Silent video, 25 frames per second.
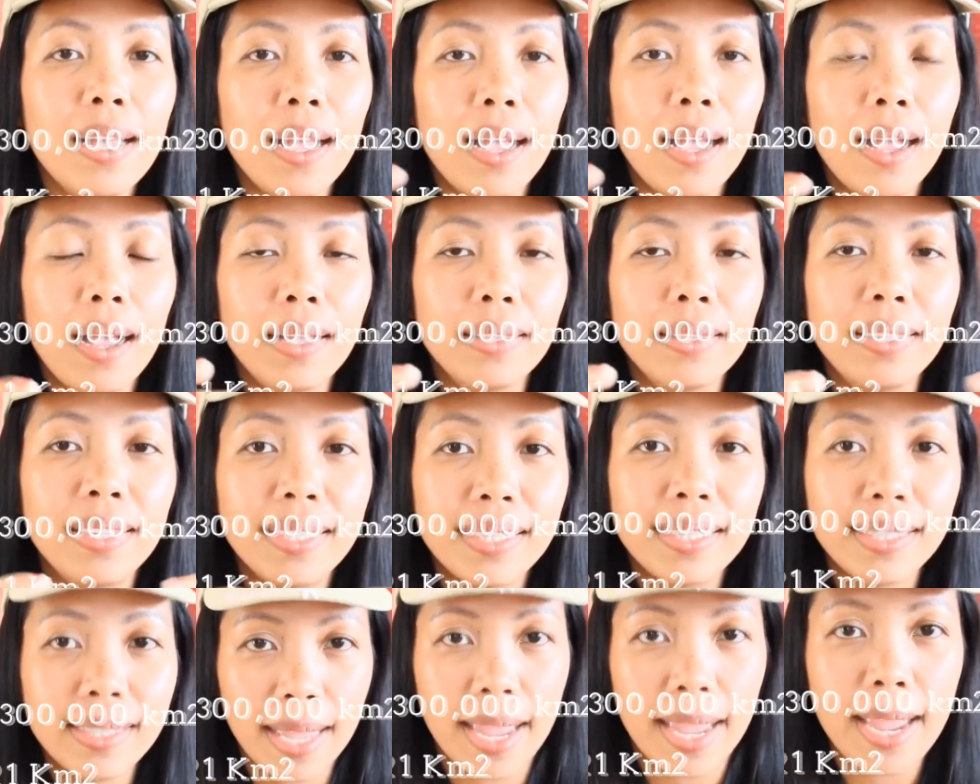
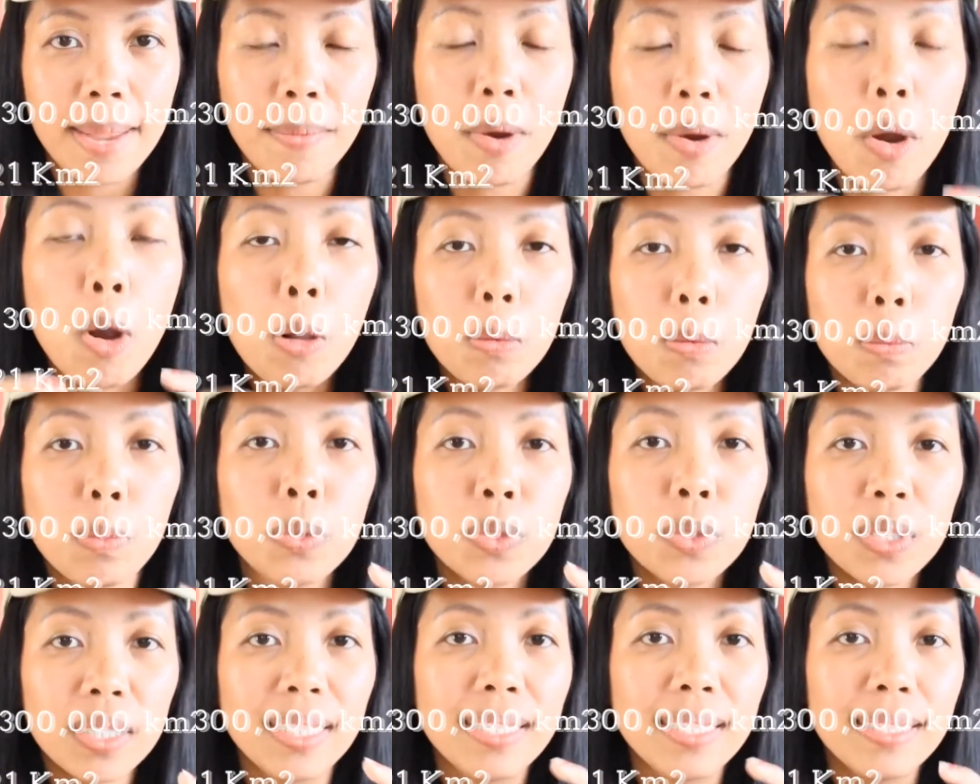the same,
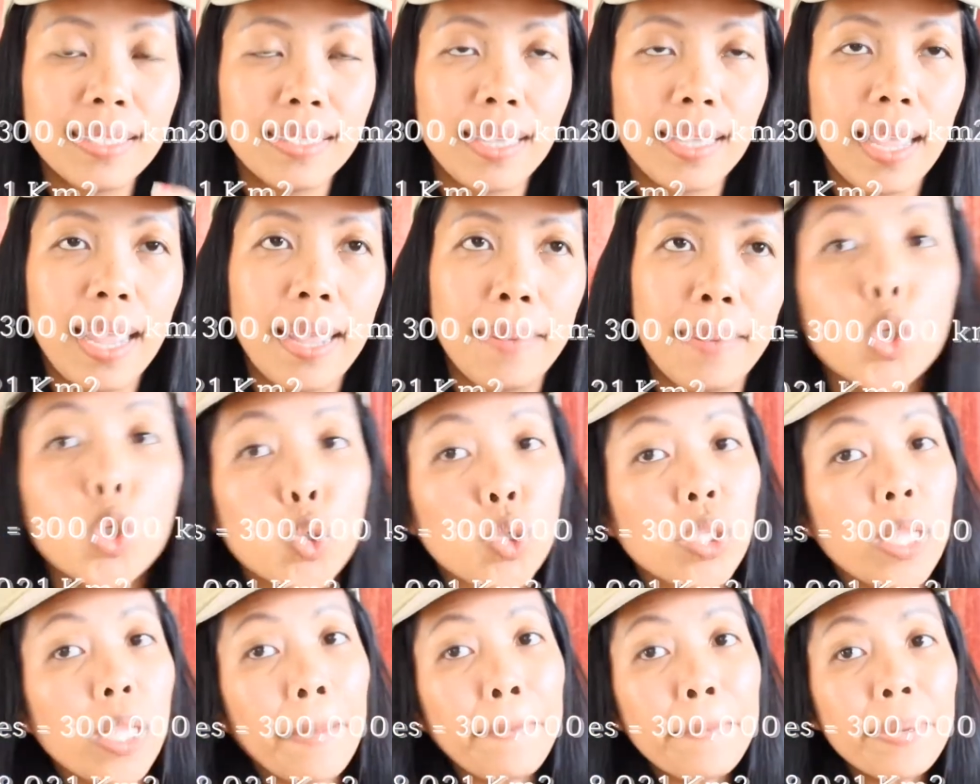almost the same.
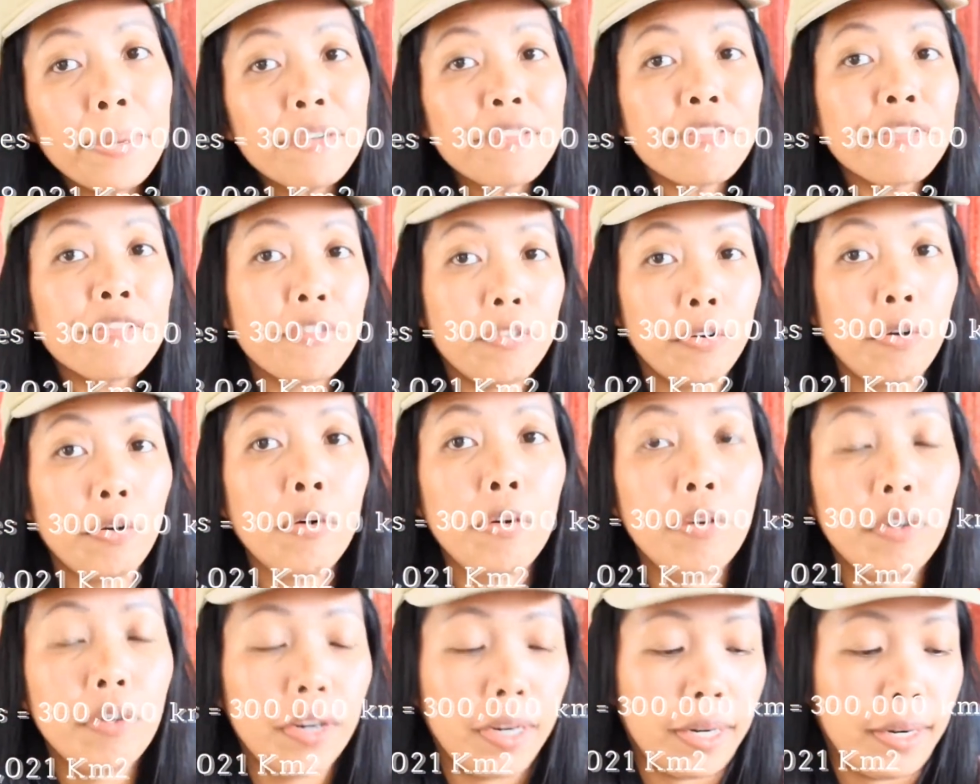So number
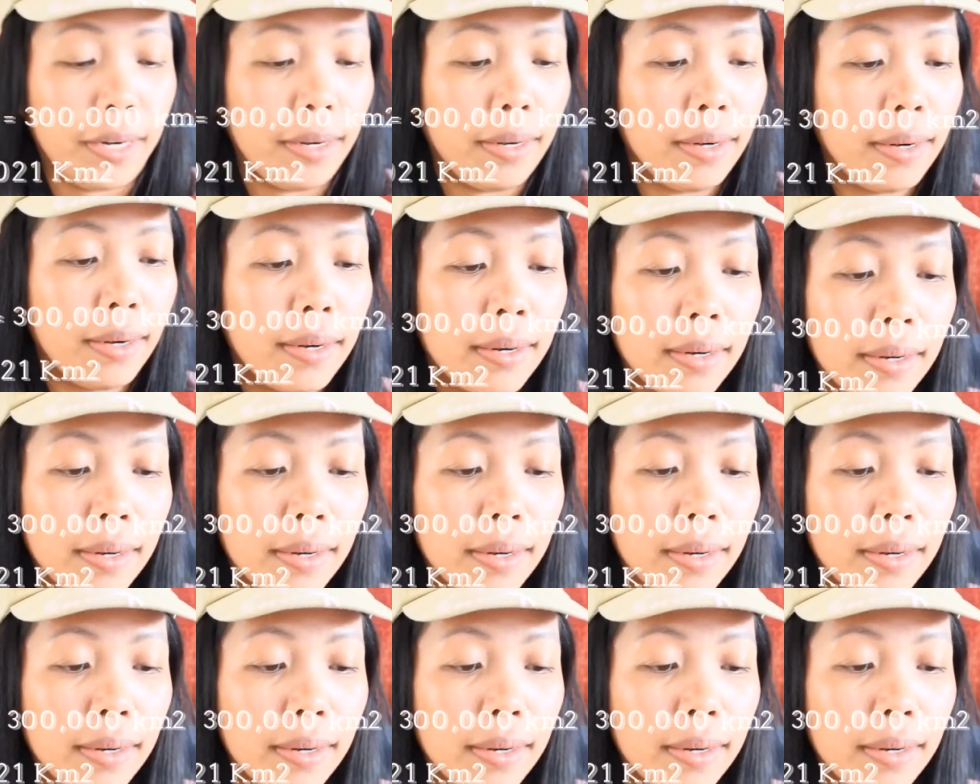4.